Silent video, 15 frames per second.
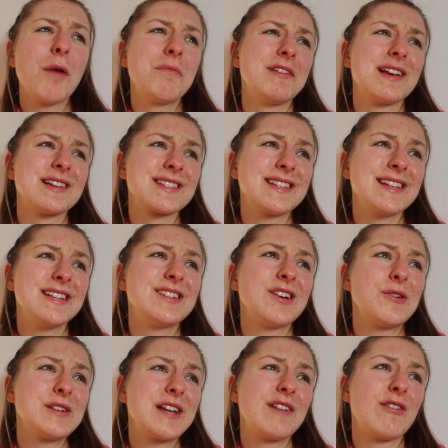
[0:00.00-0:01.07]
obviously
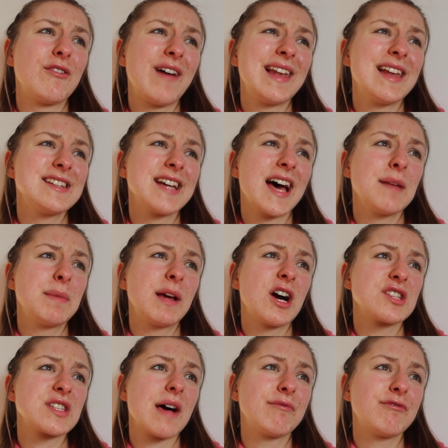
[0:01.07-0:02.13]
don't have a Valentine
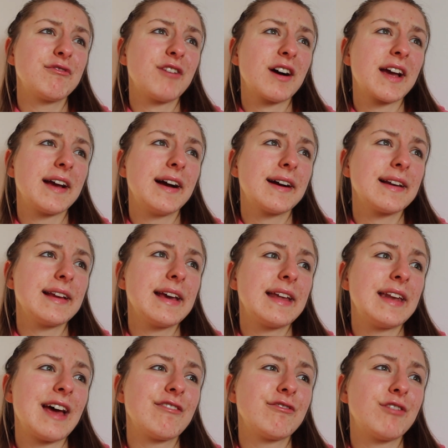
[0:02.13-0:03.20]
because I'm fucking ugly
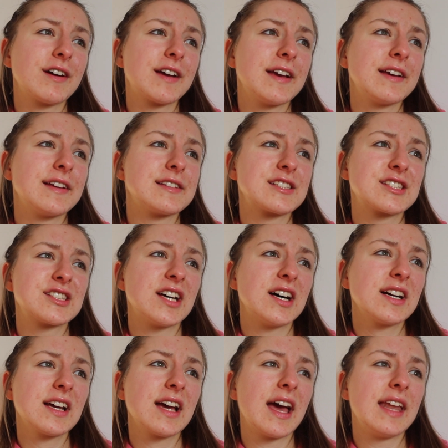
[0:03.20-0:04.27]
and I fucking
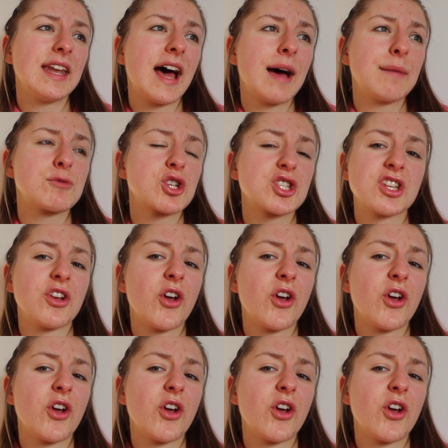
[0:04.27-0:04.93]
suck and I'm just